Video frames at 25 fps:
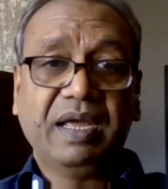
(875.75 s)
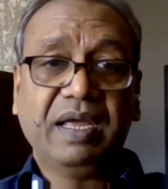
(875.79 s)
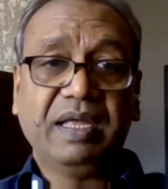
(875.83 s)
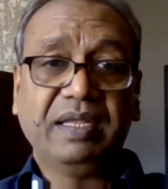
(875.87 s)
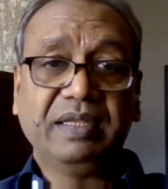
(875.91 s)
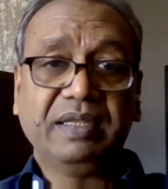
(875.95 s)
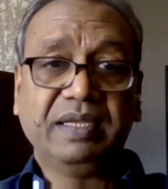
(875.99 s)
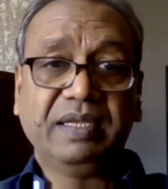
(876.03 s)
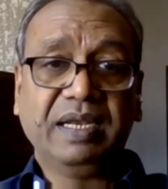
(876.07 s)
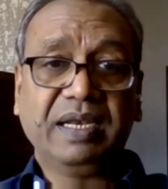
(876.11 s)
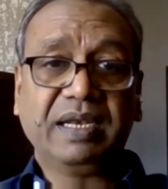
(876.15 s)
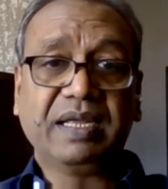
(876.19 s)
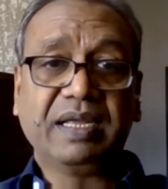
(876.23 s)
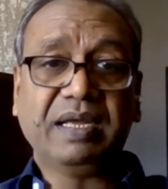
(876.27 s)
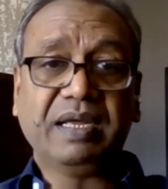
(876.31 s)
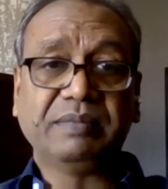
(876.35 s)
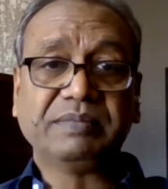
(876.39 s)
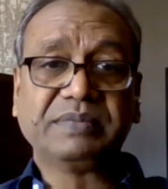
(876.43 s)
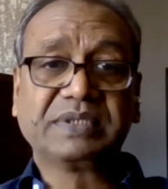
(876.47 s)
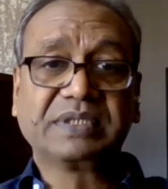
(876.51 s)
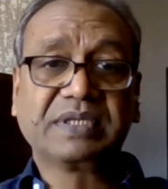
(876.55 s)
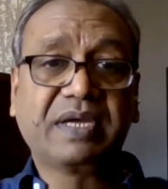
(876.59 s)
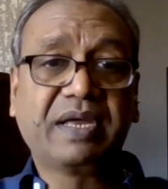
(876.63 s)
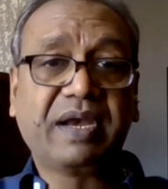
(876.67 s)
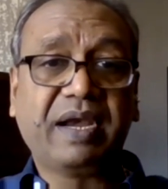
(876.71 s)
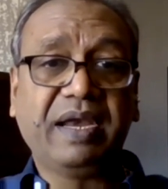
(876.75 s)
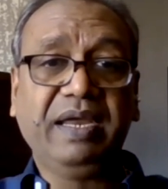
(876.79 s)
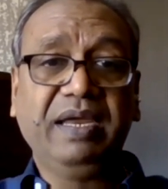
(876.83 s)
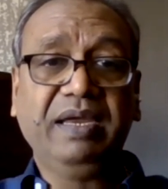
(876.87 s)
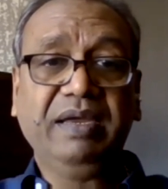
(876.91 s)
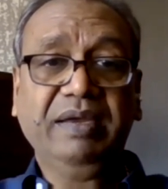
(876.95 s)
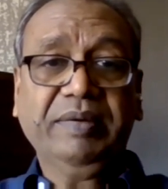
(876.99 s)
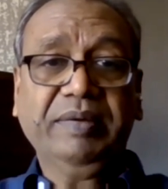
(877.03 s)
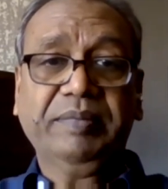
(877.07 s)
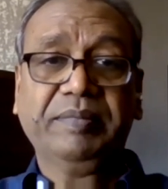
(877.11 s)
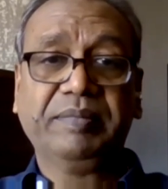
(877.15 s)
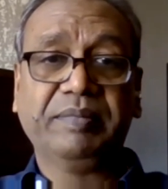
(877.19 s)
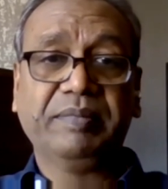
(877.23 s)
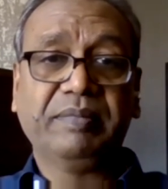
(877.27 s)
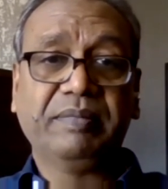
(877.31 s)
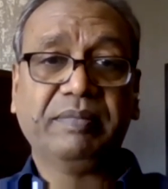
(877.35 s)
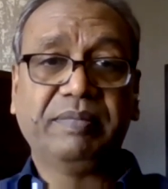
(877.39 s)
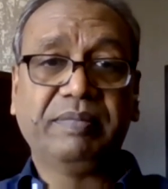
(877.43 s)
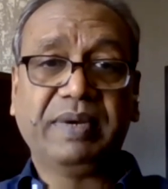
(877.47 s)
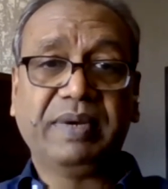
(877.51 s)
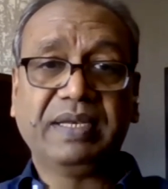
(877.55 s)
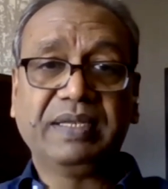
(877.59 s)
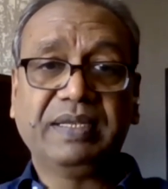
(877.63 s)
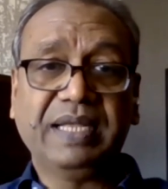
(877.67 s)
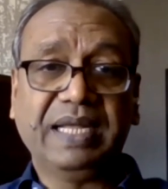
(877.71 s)
And they'll come scream,
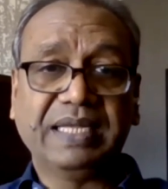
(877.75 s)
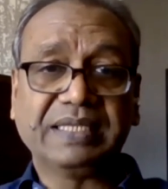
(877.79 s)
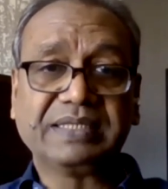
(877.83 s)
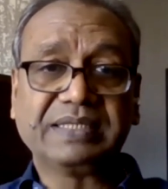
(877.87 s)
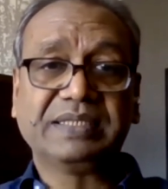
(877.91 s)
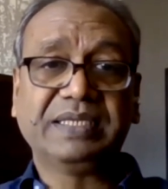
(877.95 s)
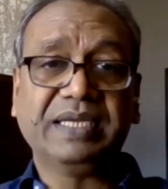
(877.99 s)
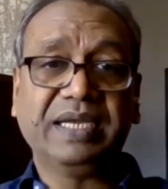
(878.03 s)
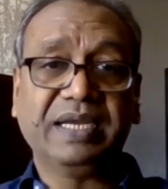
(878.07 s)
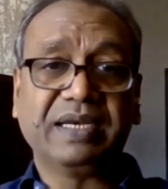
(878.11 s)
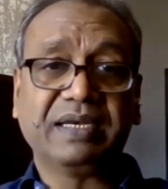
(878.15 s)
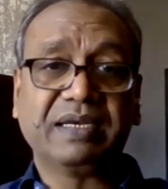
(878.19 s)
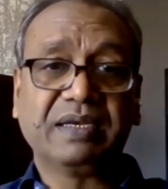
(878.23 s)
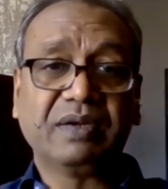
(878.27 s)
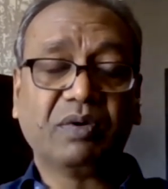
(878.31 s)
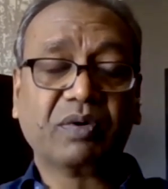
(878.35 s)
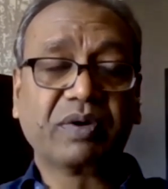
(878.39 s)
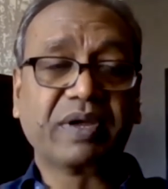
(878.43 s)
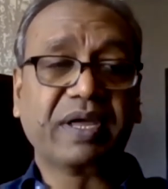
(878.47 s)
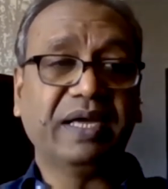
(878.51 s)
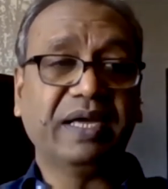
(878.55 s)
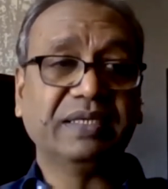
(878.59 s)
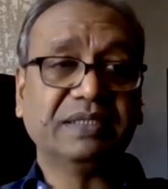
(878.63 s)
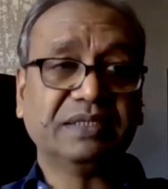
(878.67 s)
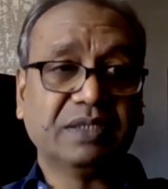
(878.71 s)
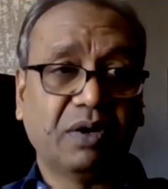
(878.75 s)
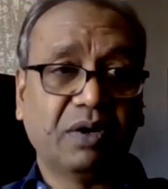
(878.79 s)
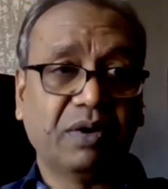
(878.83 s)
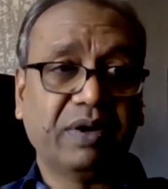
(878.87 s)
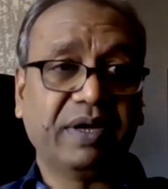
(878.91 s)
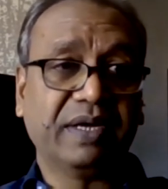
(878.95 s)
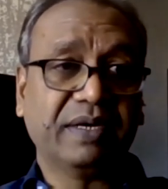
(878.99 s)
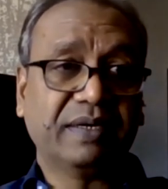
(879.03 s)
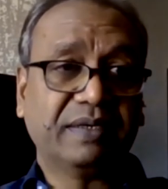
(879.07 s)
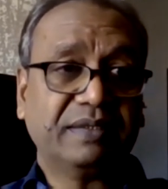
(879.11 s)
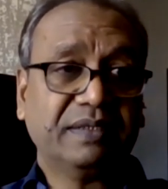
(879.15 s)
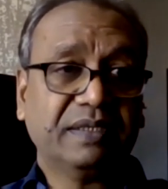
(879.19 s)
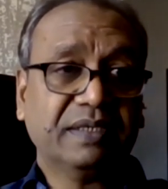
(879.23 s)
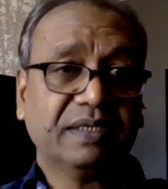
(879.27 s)
but that's it. Okay, enjoy.